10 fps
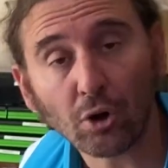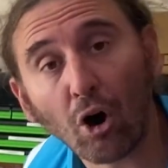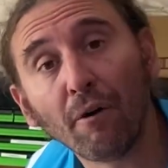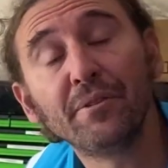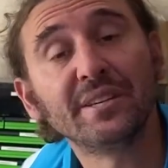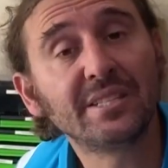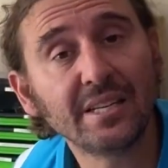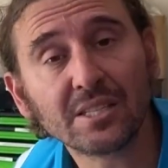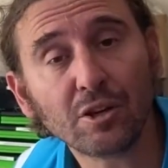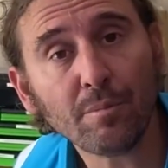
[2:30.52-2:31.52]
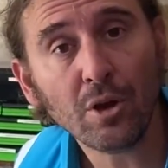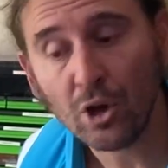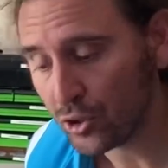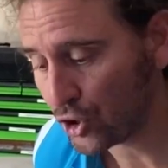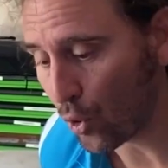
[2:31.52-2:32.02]
of the system.
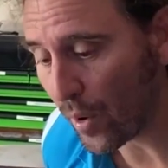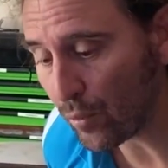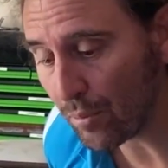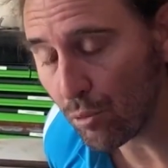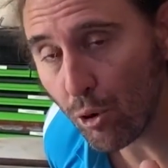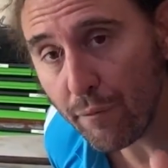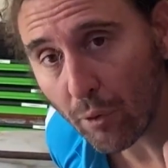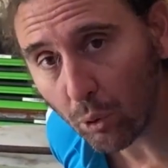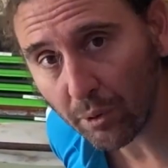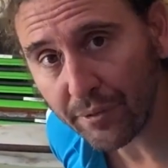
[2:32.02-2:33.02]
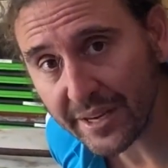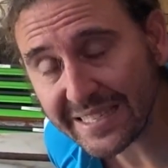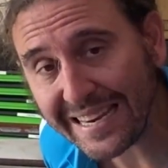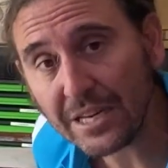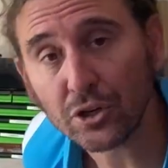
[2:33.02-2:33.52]
So when we move all of
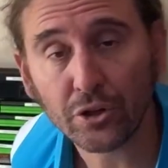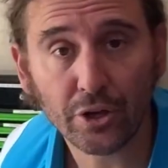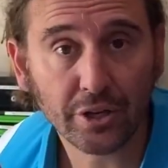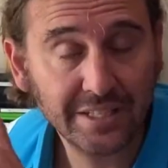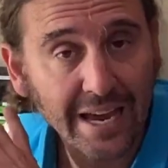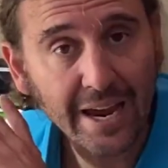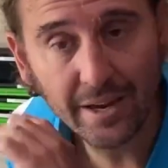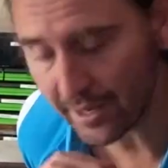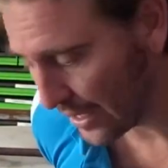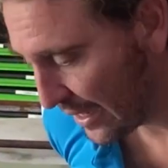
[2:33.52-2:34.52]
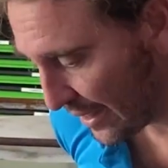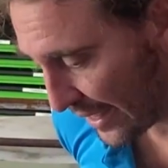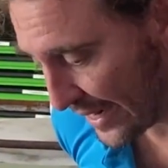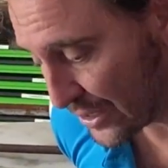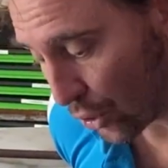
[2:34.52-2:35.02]
this into the tank,
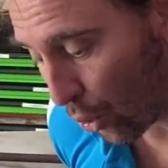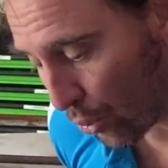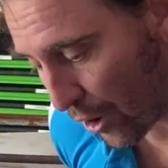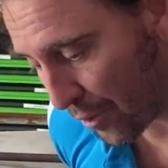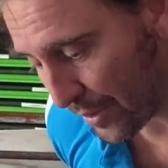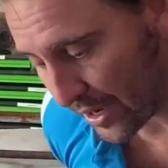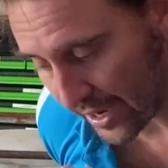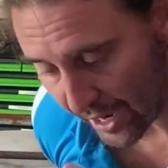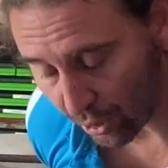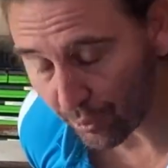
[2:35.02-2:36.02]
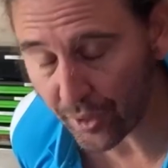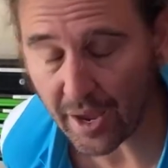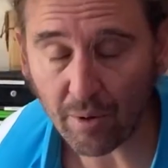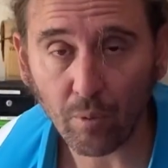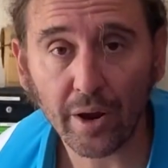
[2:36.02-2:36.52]
it's all going to be healthy,
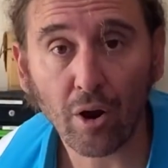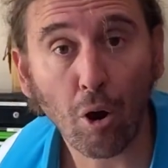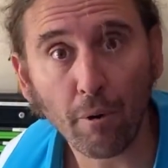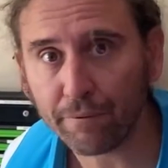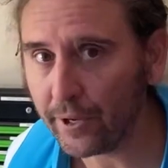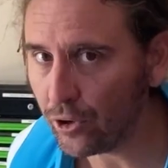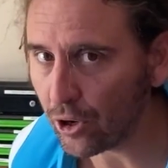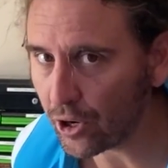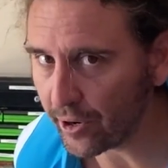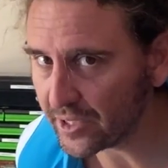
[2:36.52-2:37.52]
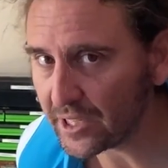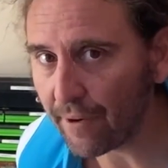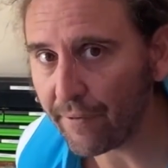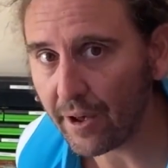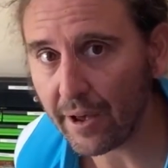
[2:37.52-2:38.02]
and we're hopefully not going to
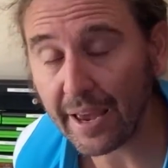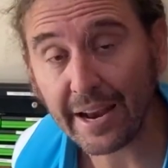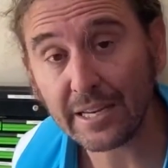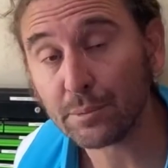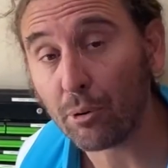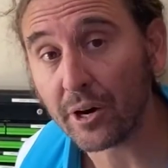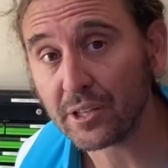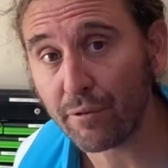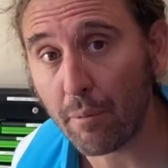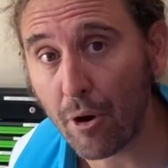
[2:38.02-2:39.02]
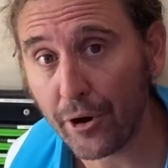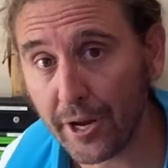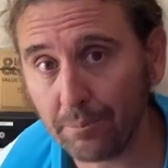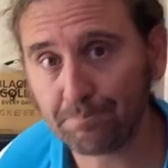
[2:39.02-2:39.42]
suffer any spikes of ammonia.